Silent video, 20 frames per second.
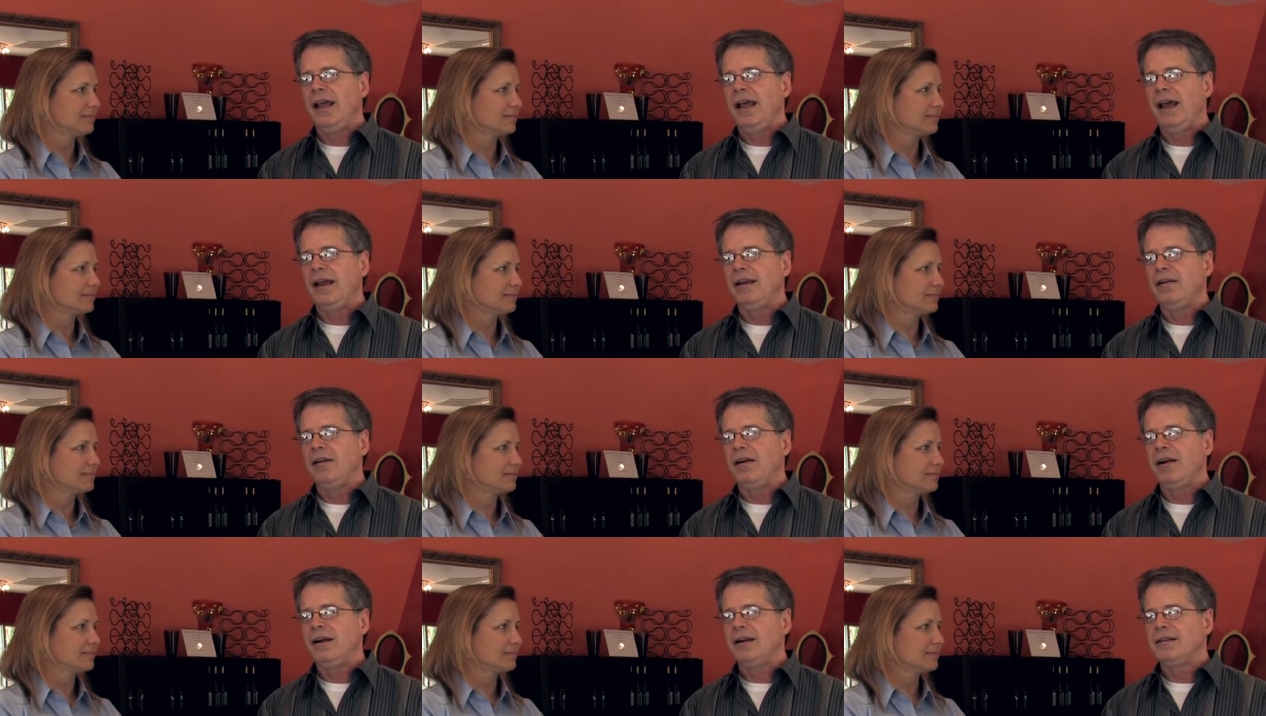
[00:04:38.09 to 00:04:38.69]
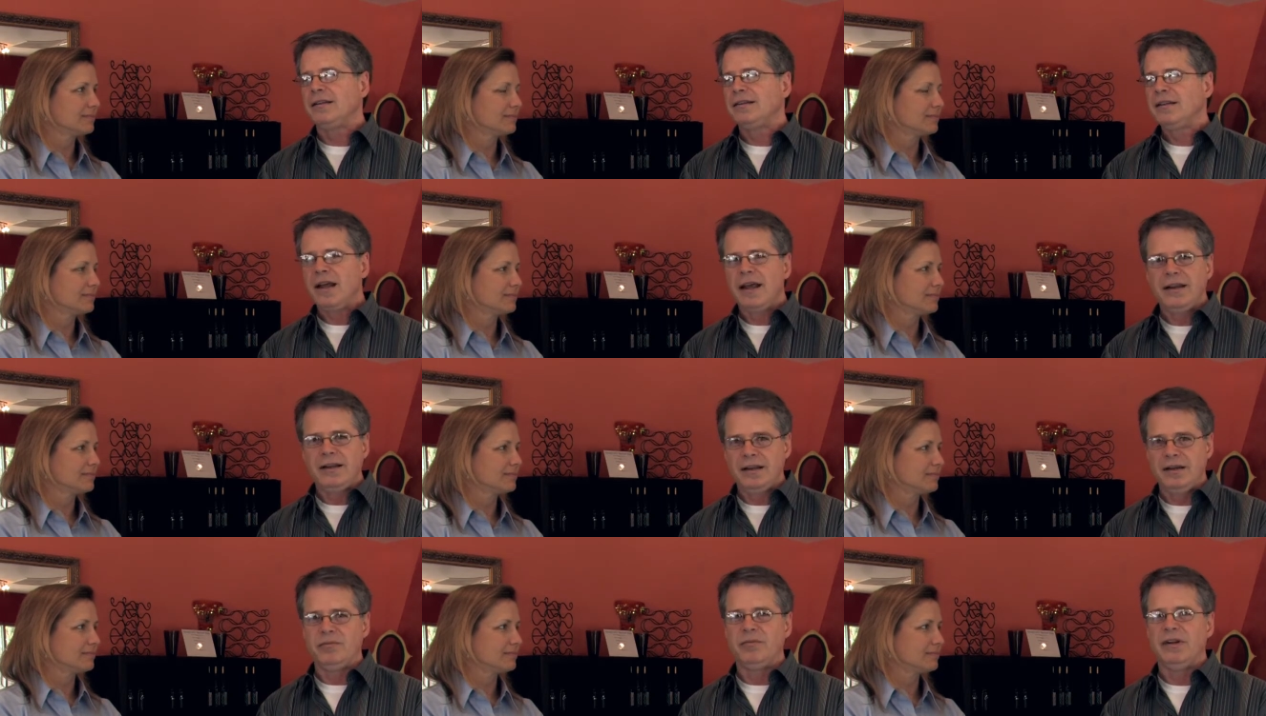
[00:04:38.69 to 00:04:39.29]
Speaker 1: and are
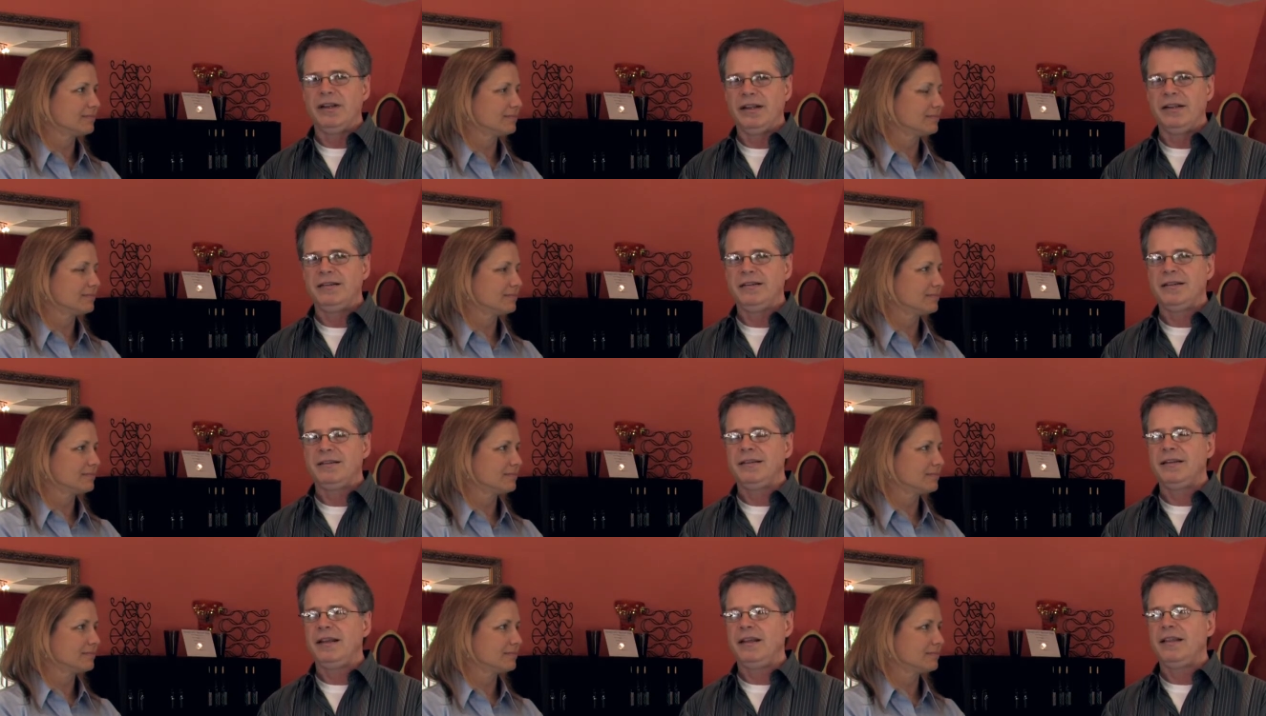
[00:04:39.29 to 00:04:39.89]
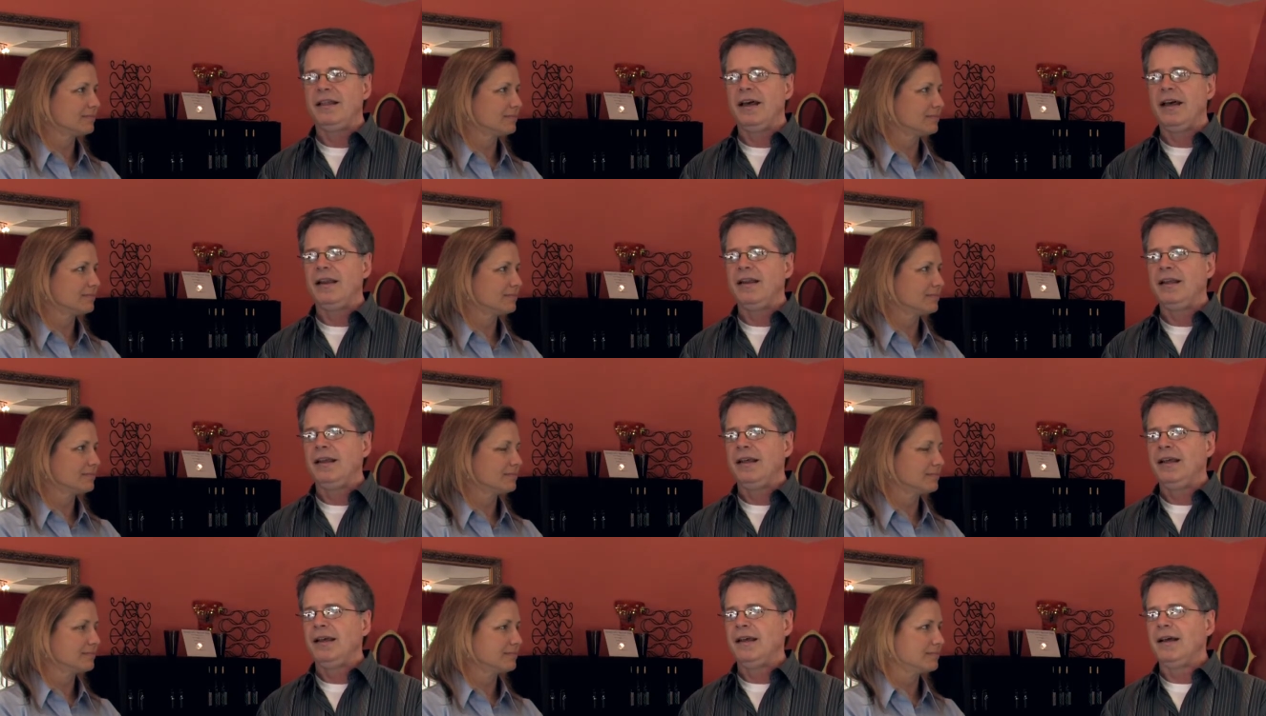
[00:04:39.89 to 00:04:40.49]
excited really to see that
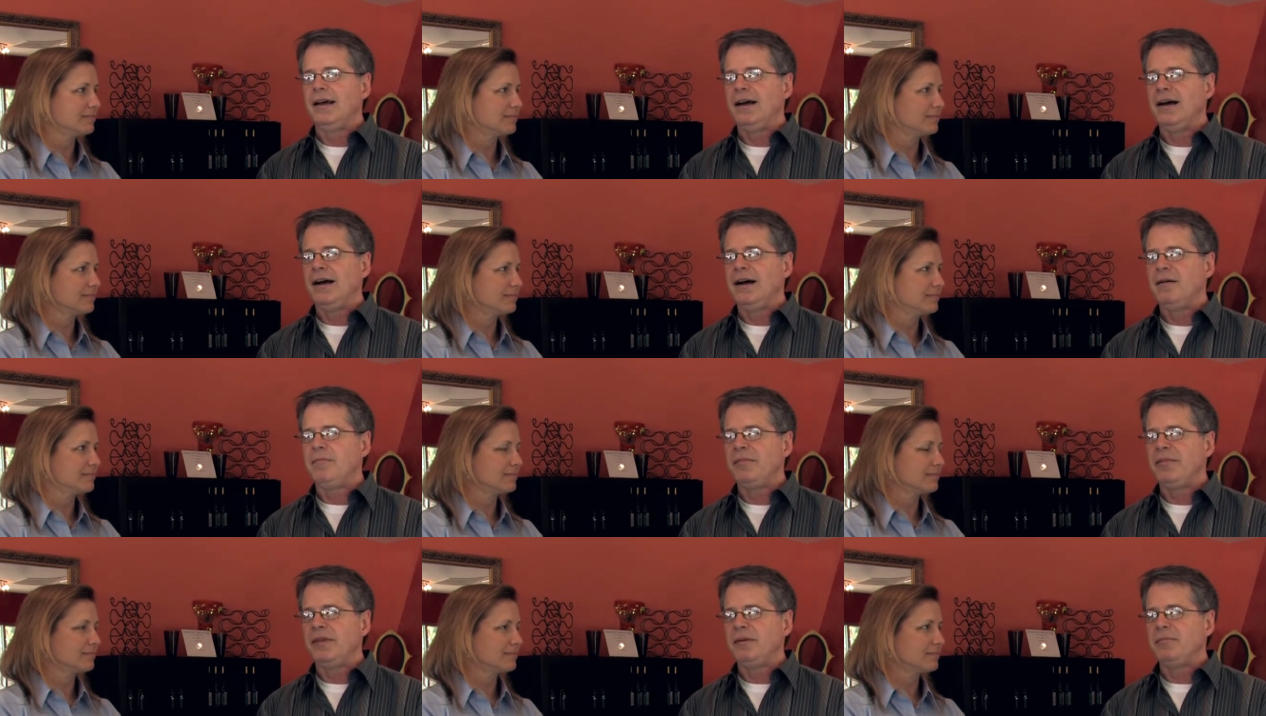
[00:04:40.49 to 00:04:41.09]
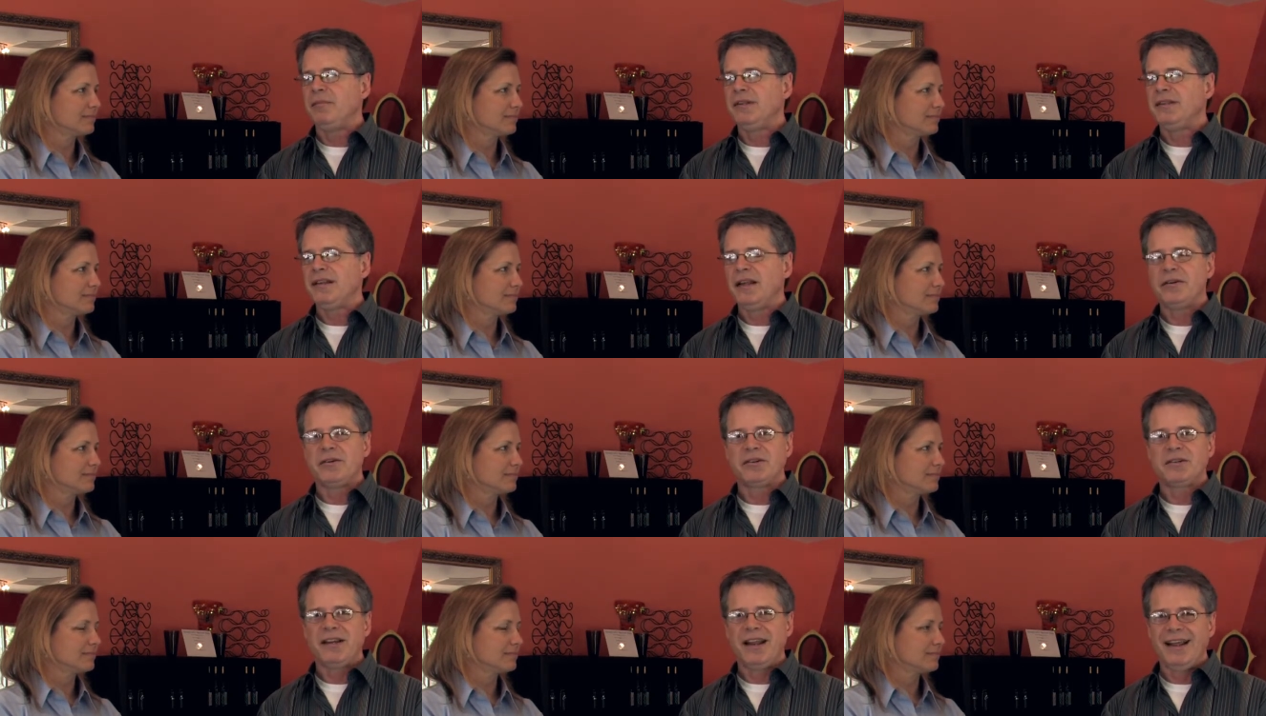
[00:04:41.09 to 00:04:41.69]
um, the
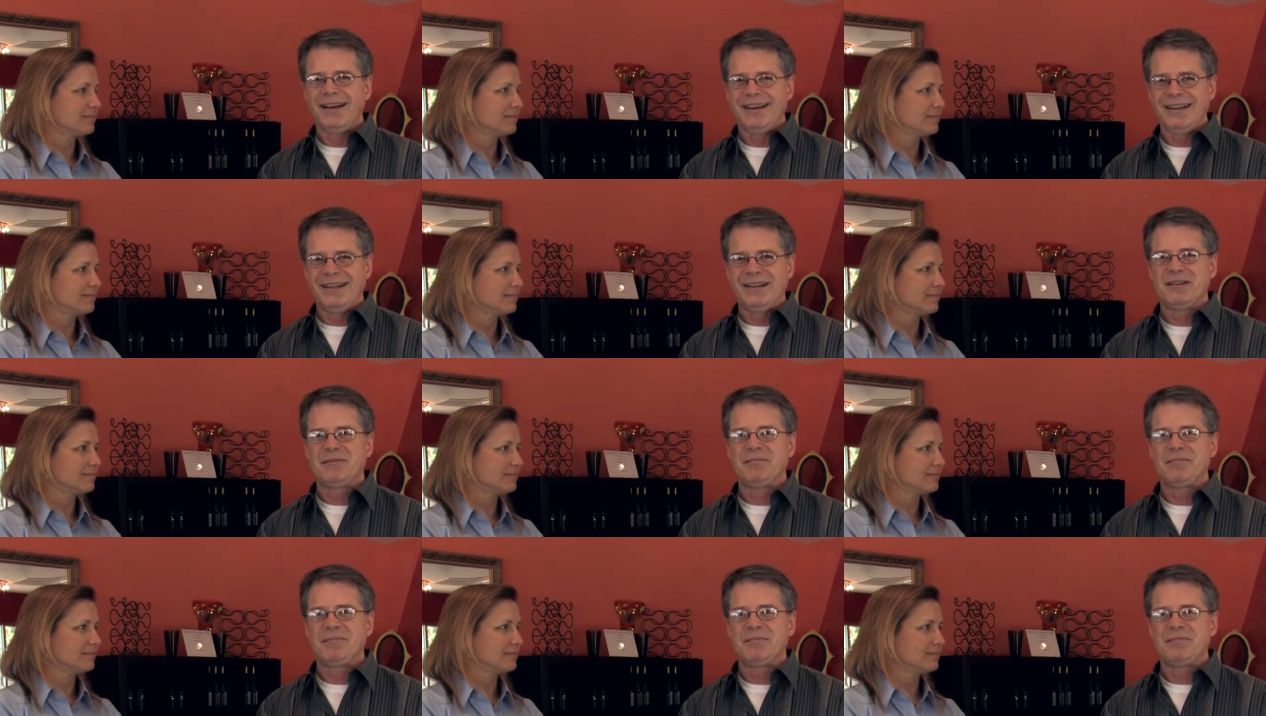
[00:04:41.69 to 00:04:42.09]
misunderstanding